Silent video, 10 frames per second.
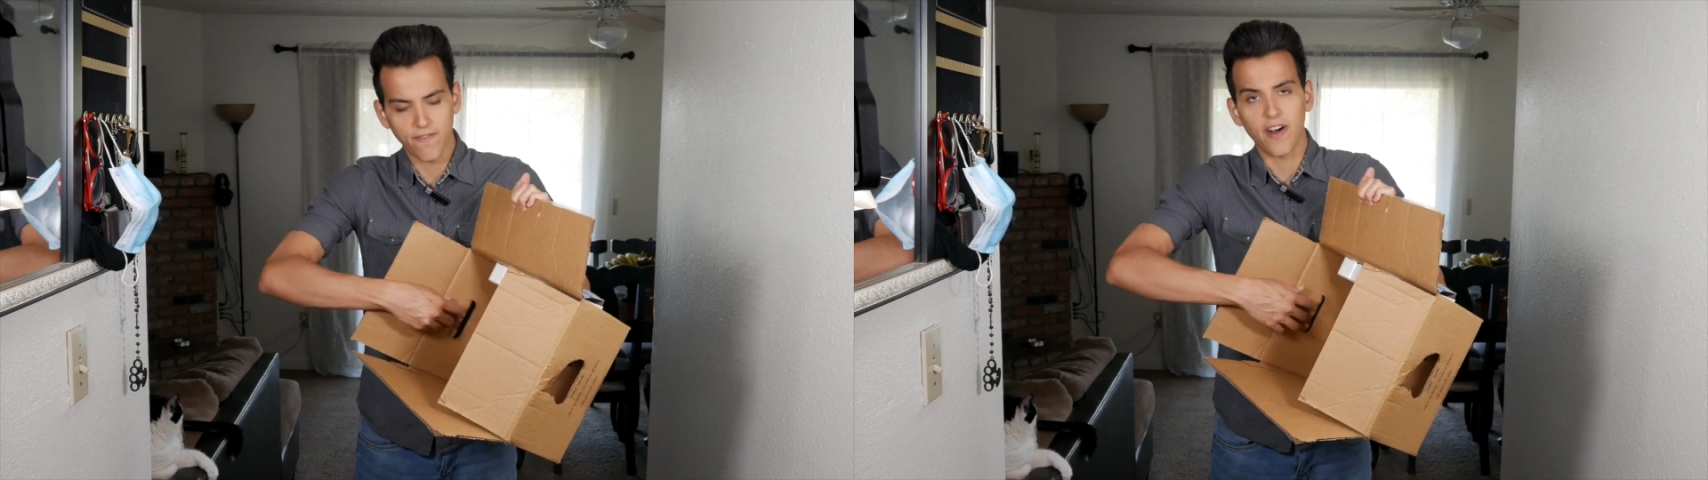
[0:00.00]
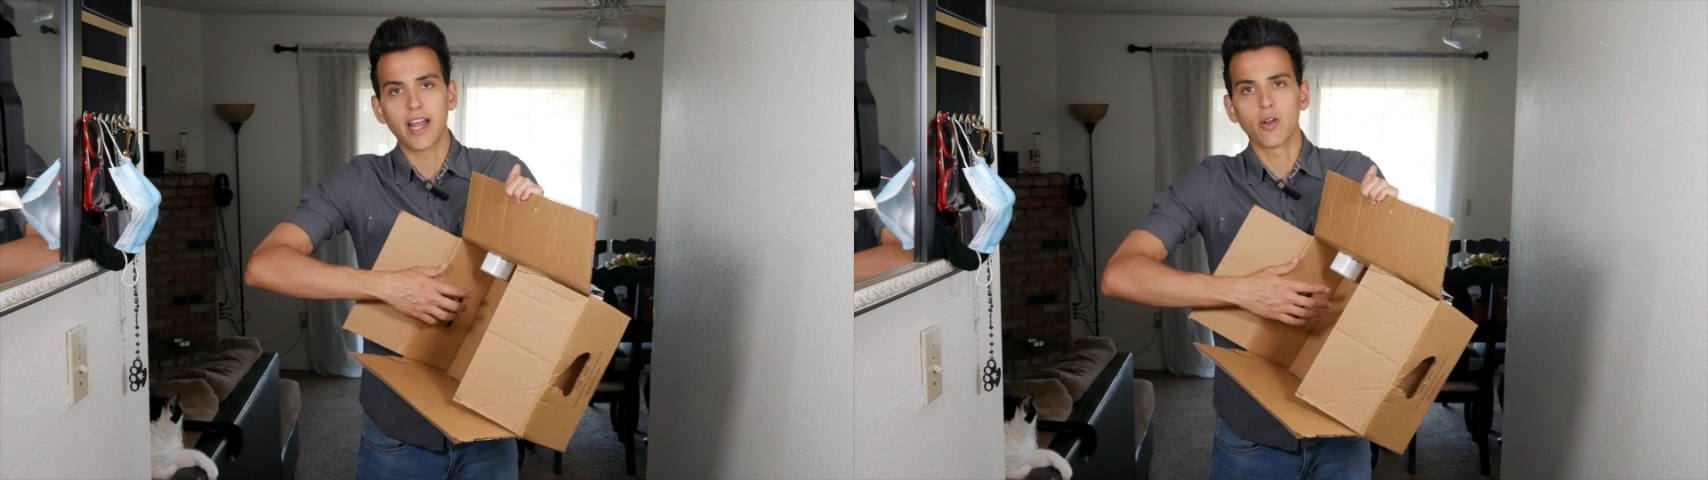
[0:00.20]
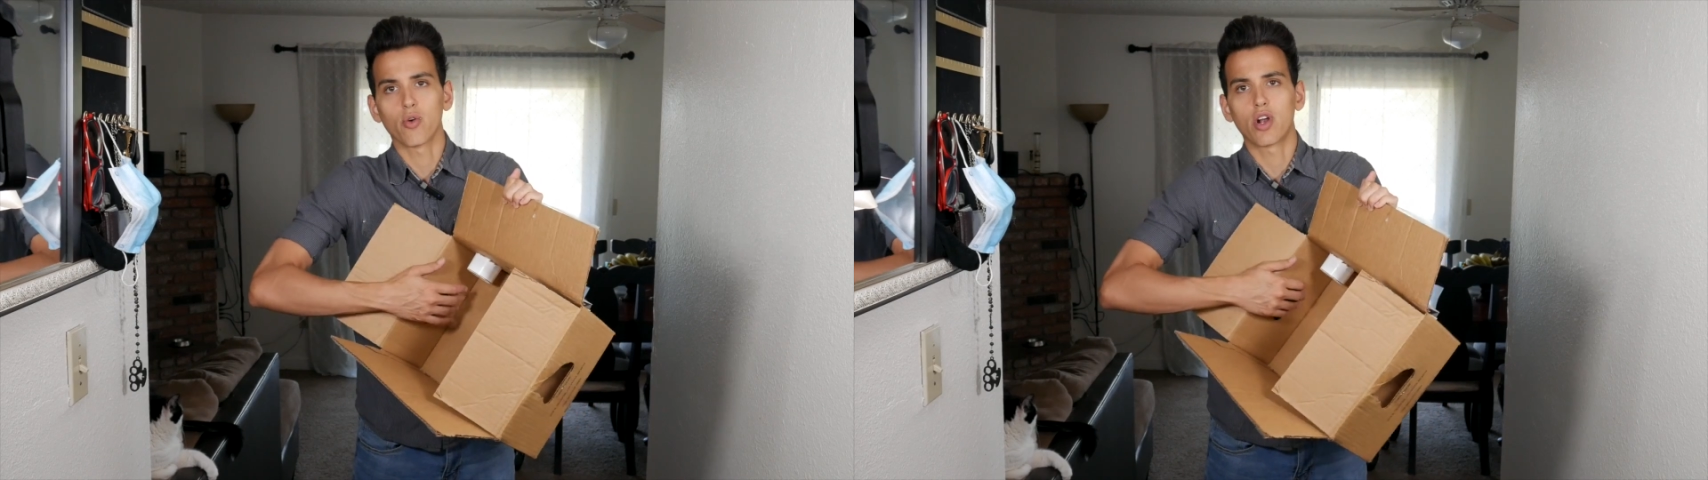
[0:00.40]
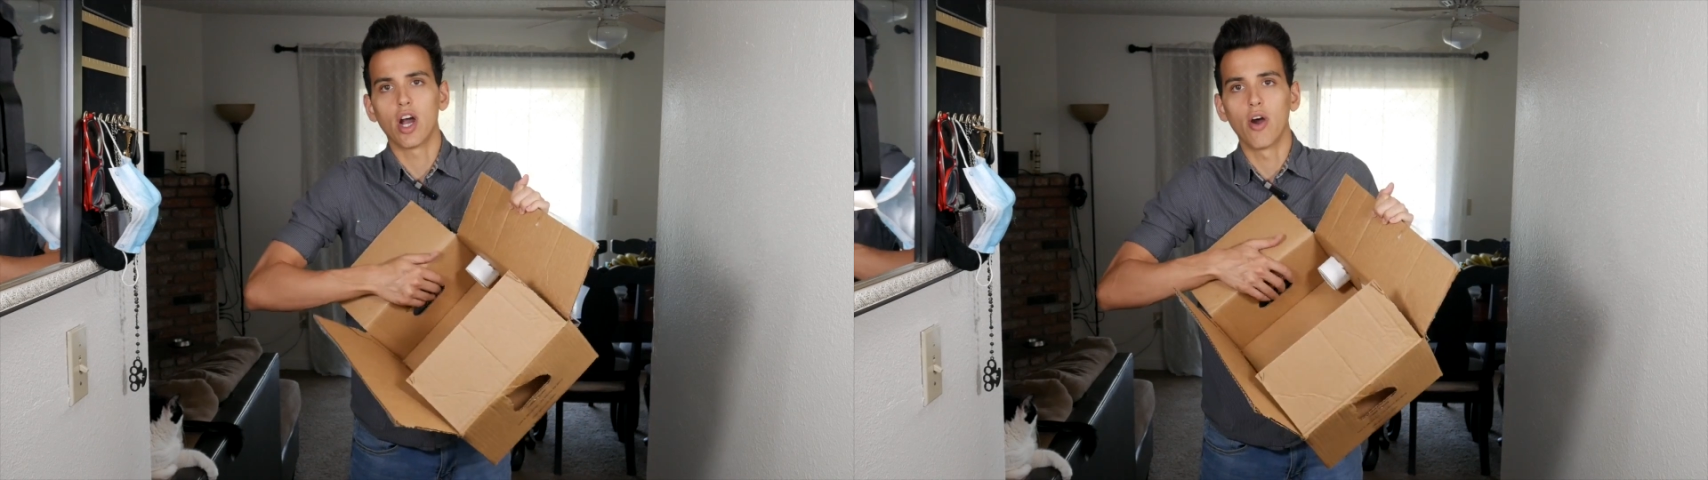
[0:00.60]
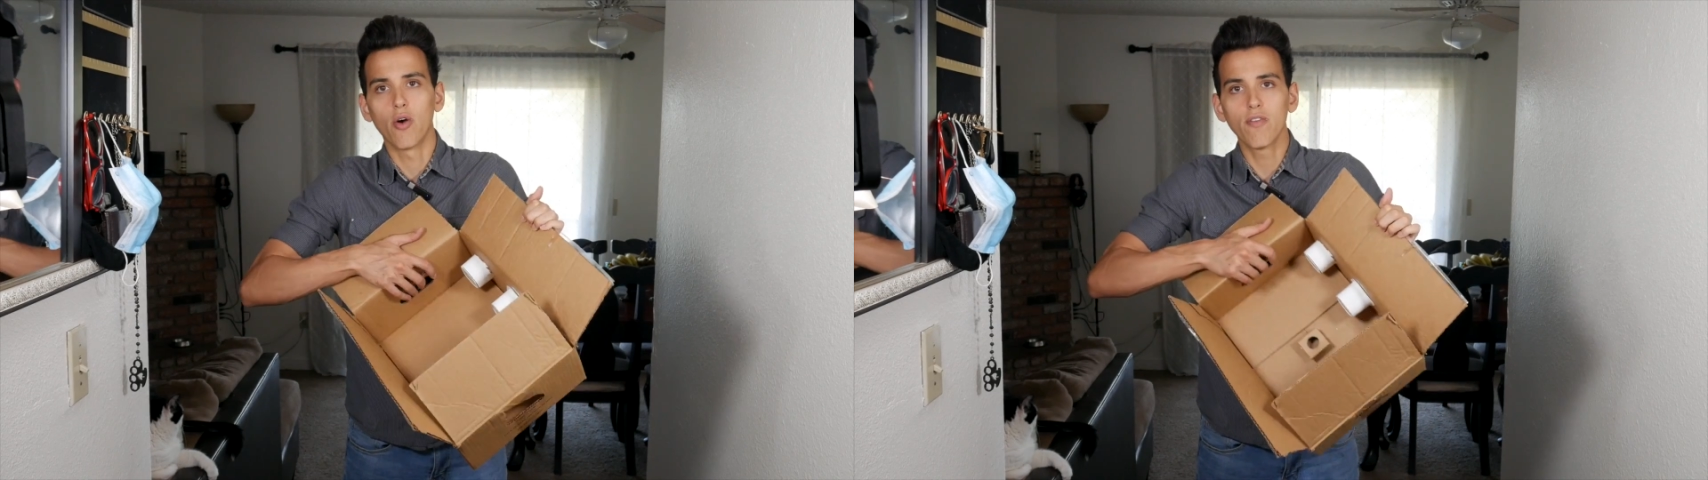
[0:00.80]
final
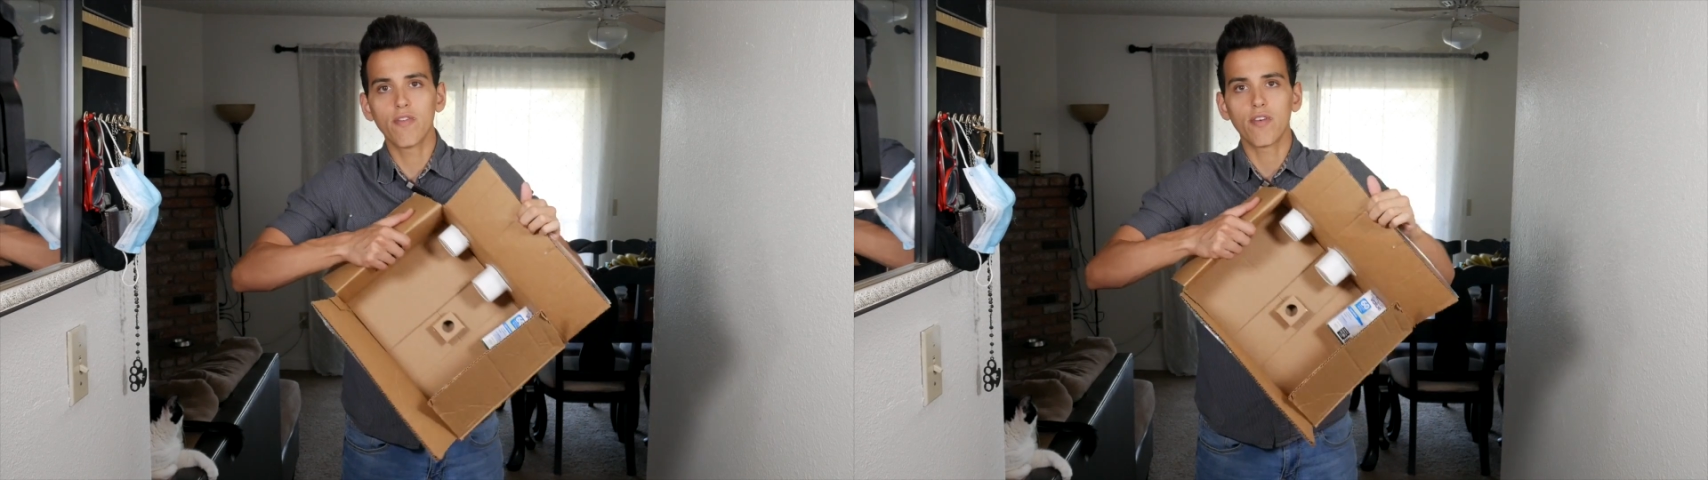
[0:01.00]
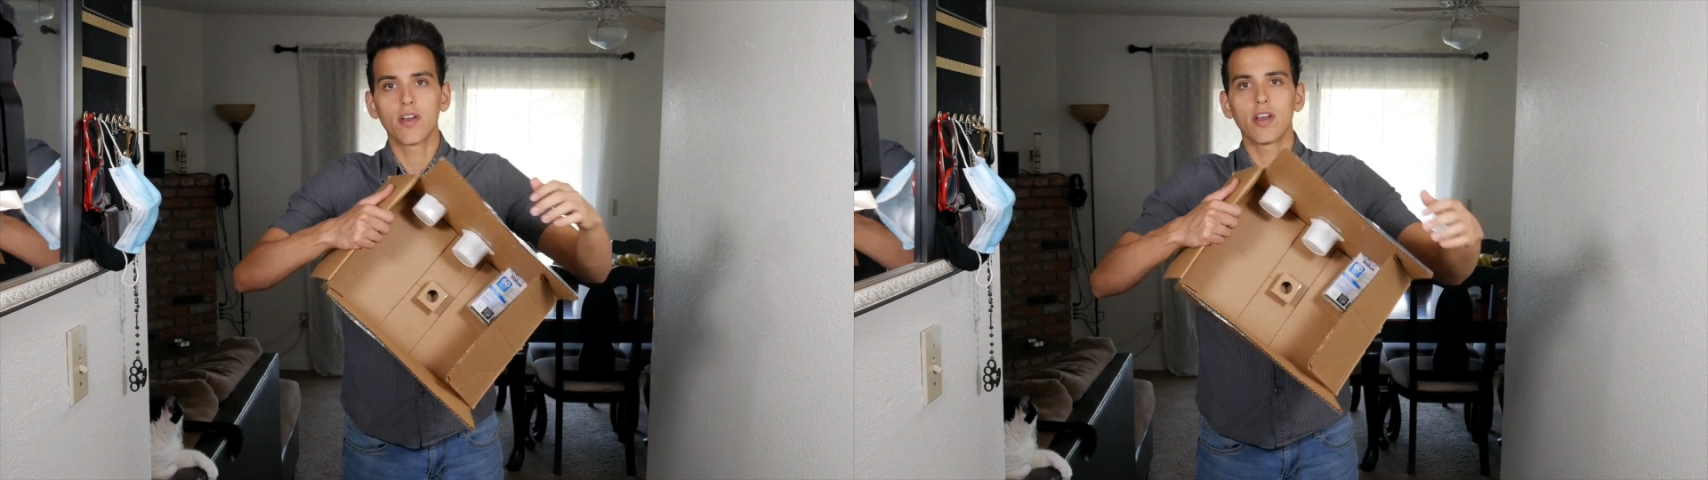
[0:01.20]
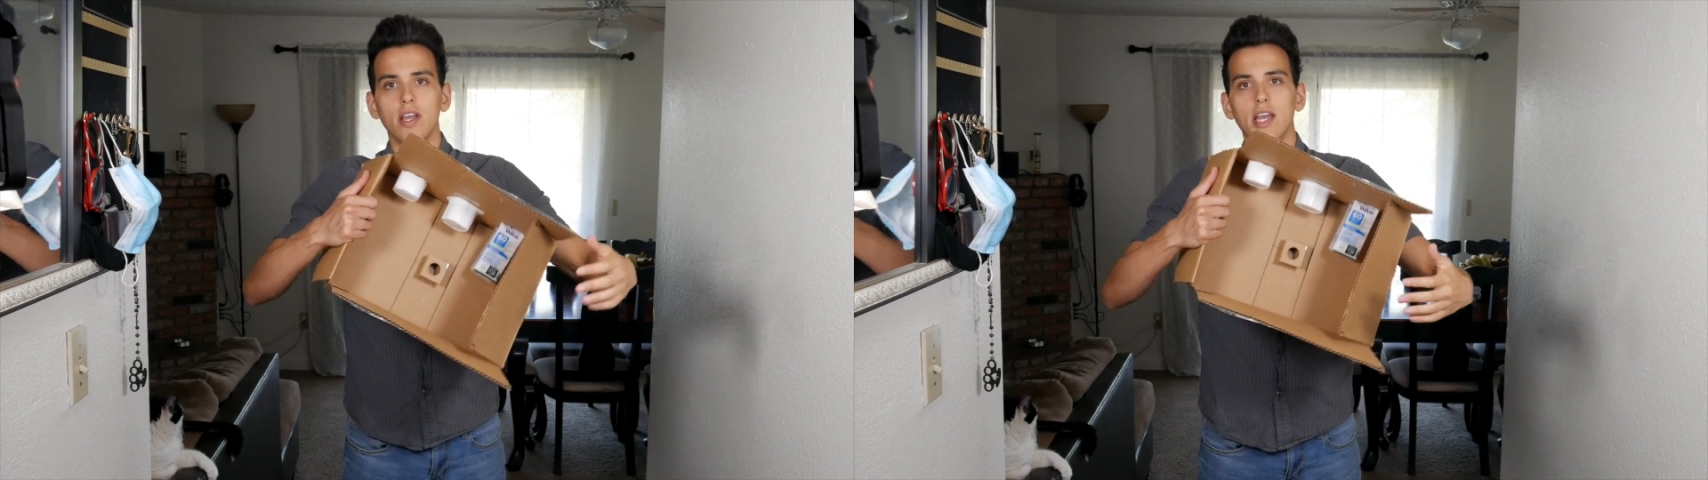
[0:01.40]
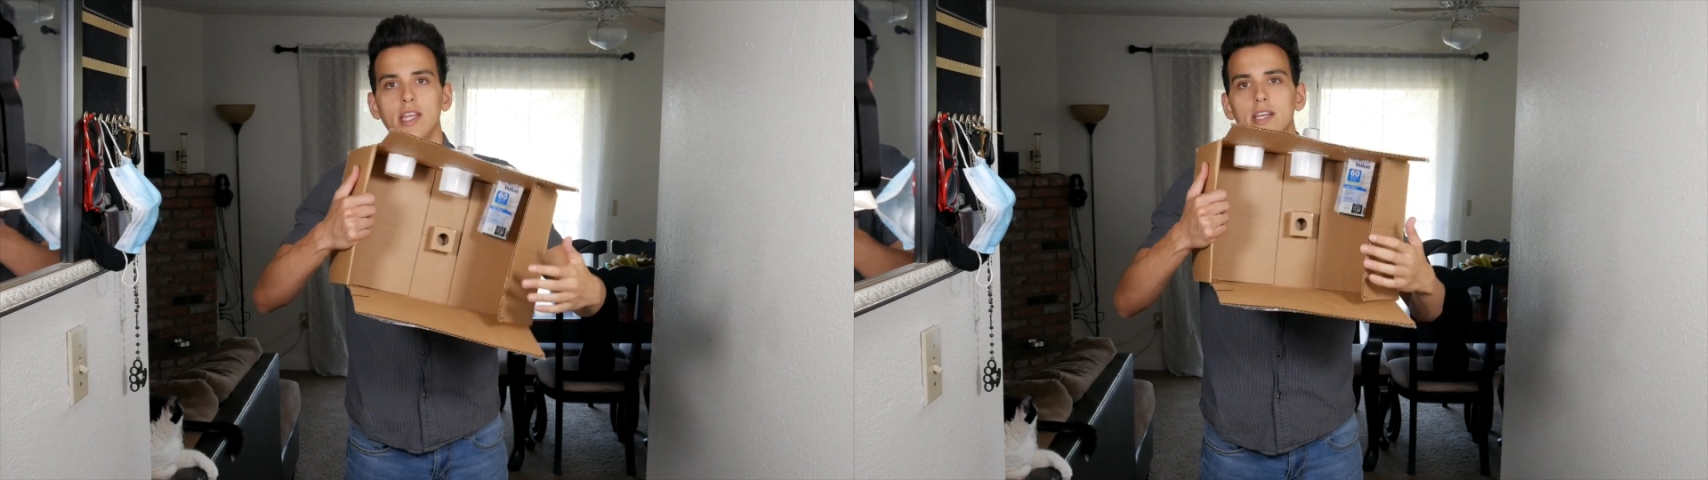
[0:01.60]
cove in